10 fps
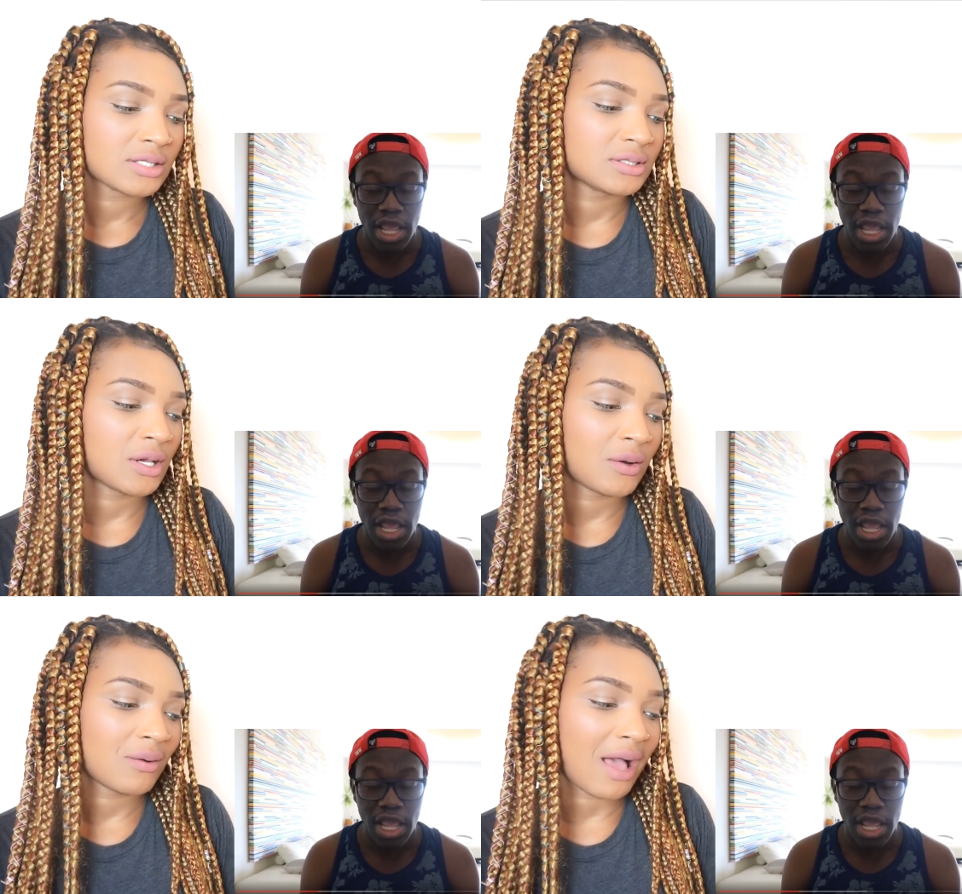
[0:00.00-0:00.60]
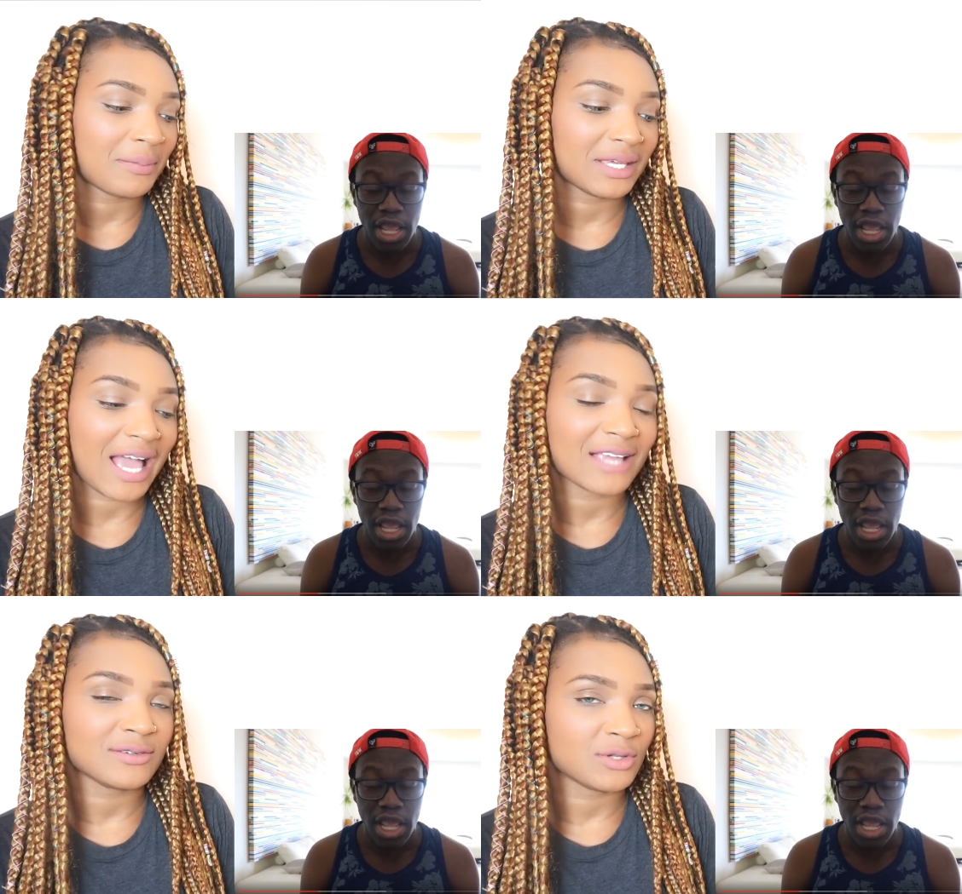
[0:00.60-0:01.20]
Speaker 1: So, I mean,
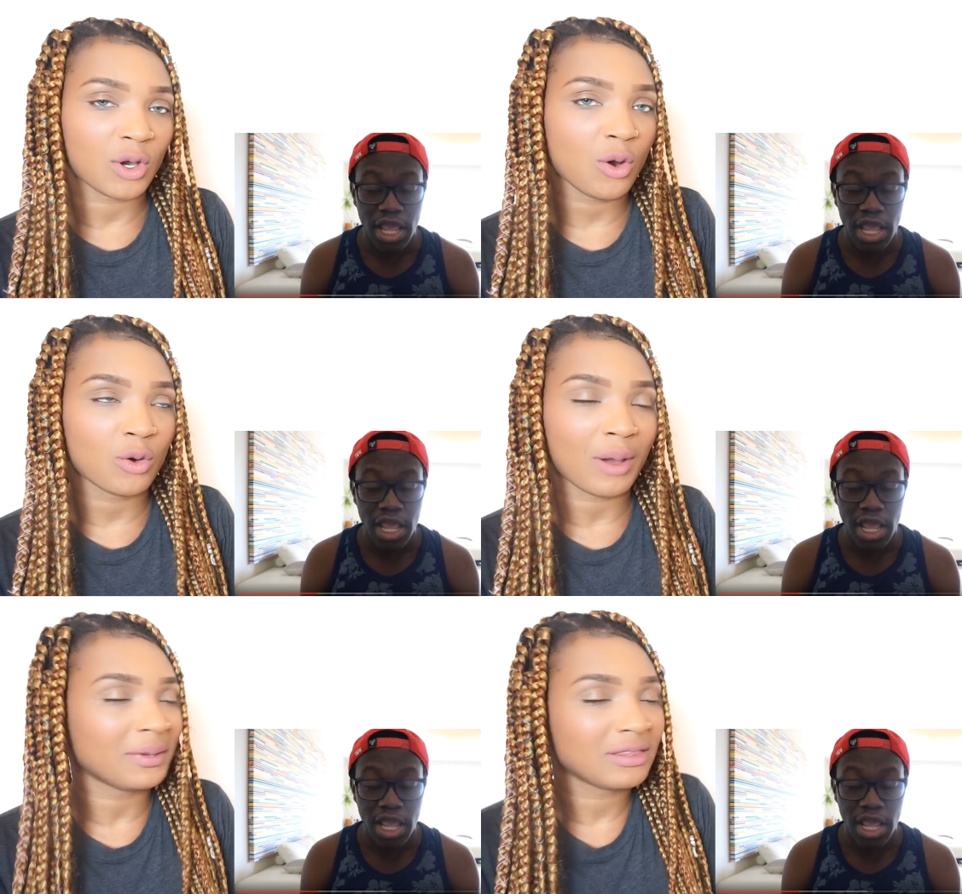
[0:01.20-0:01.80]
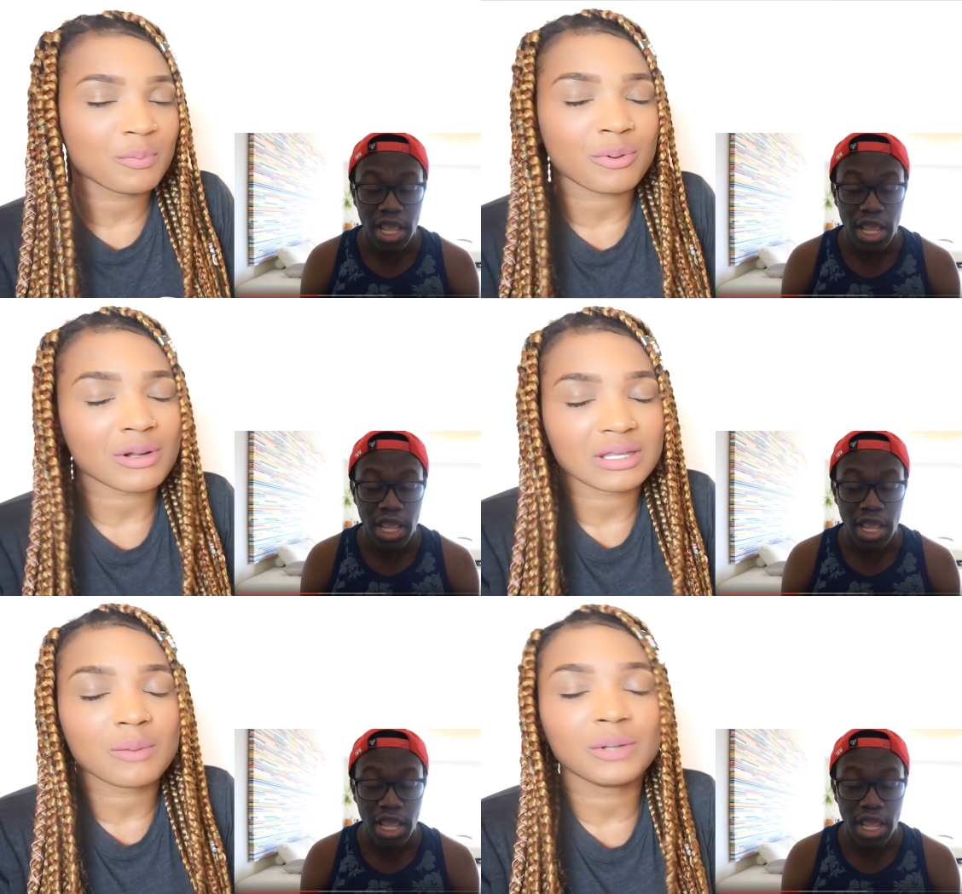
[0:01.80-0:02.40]
I know, I mean,
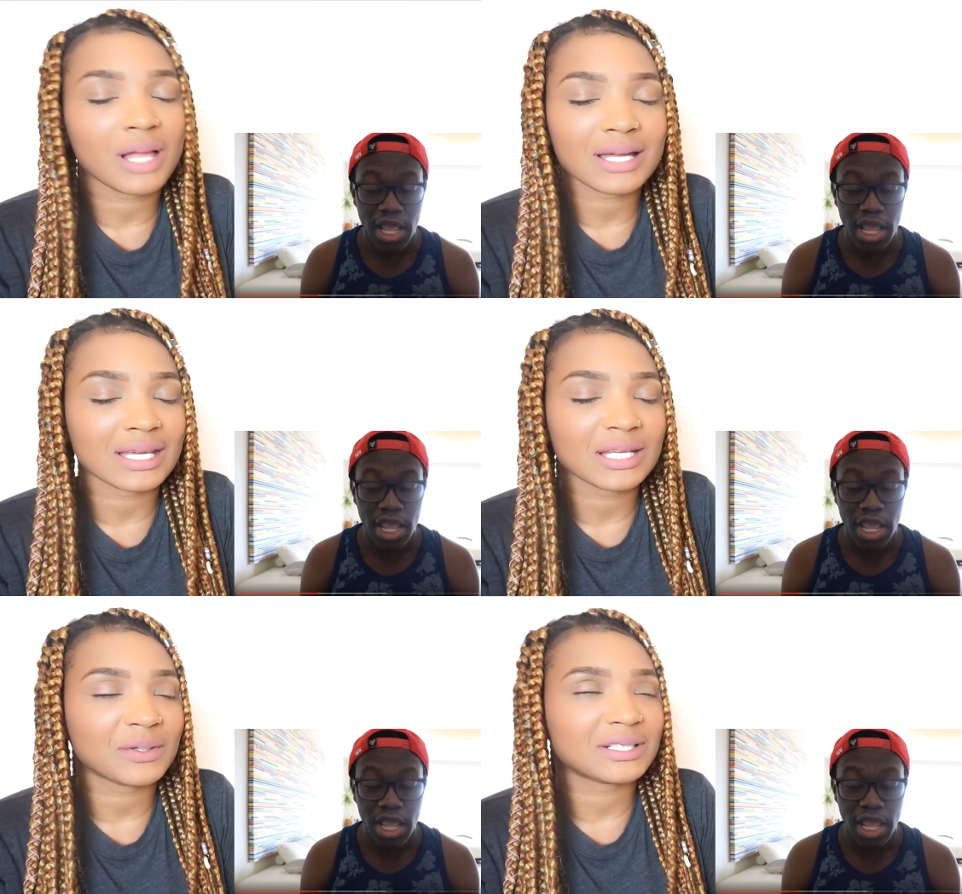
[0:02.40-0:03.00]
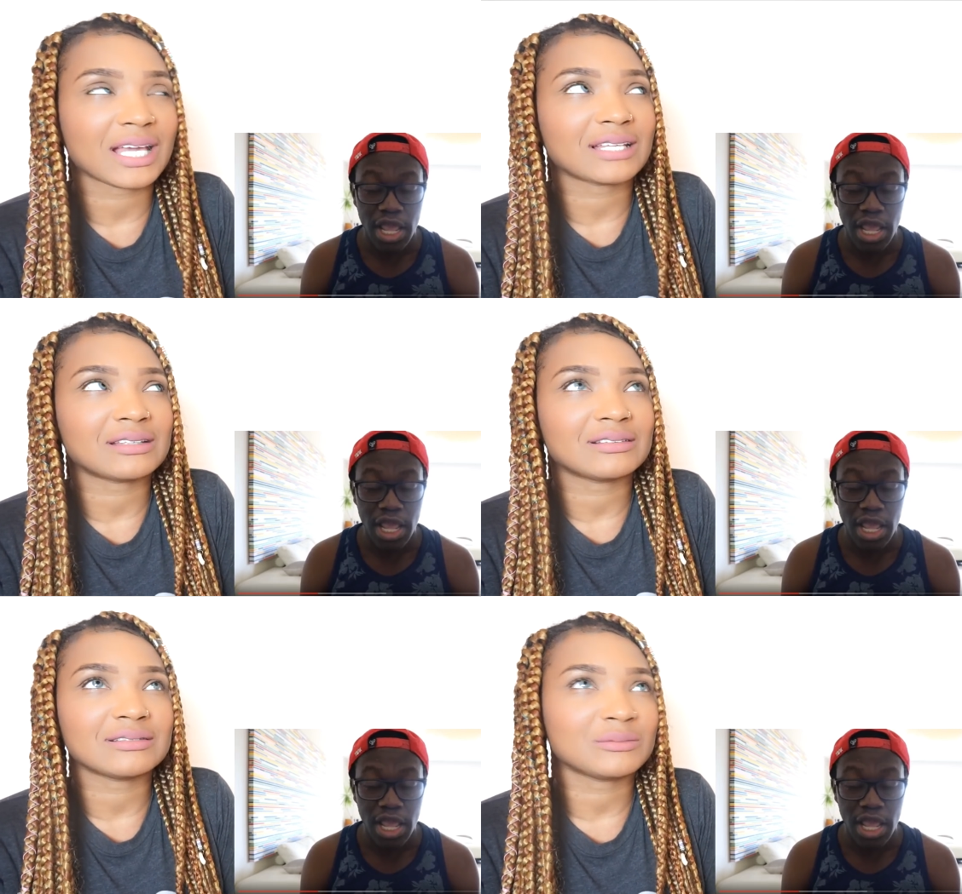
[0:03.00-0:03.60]
they're, they're blood anyway,
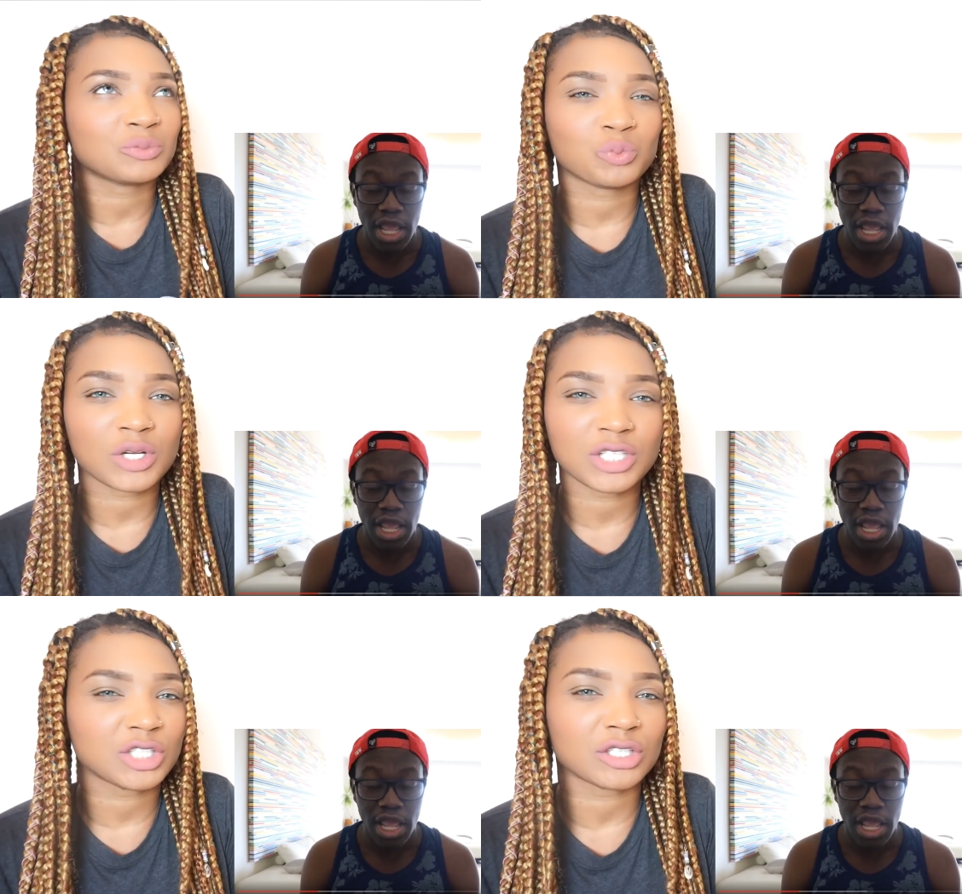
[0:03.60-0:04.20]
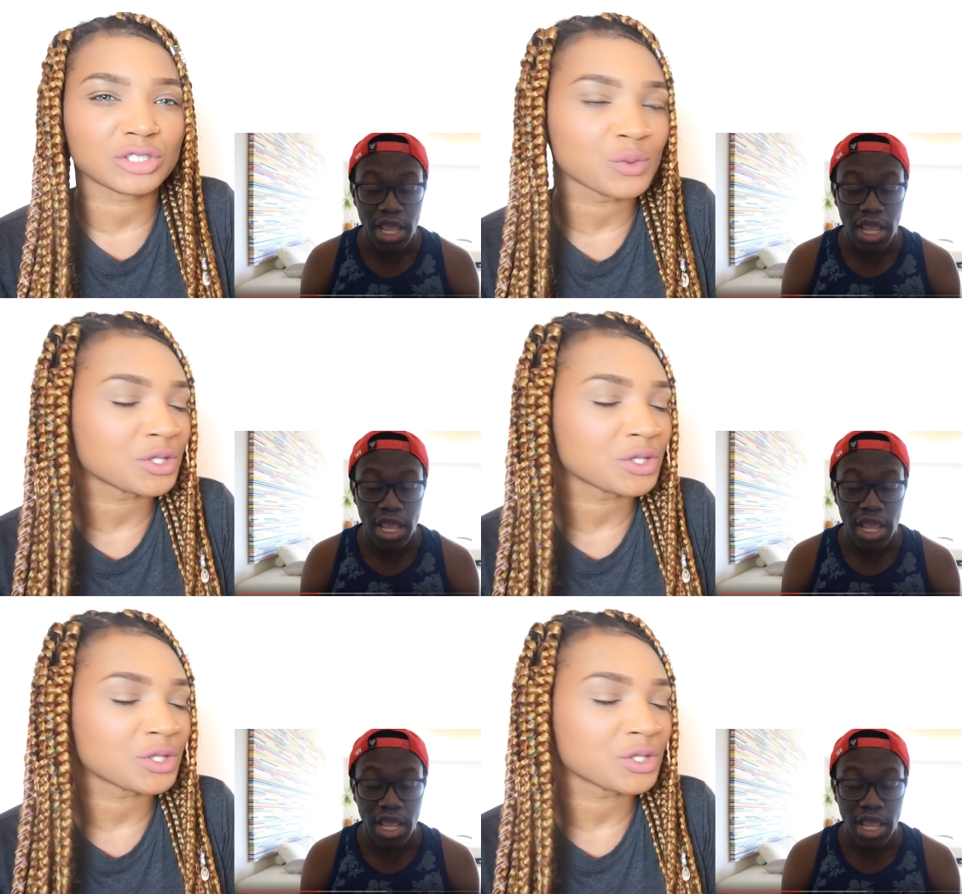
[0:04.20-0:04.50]
like what are you gonna do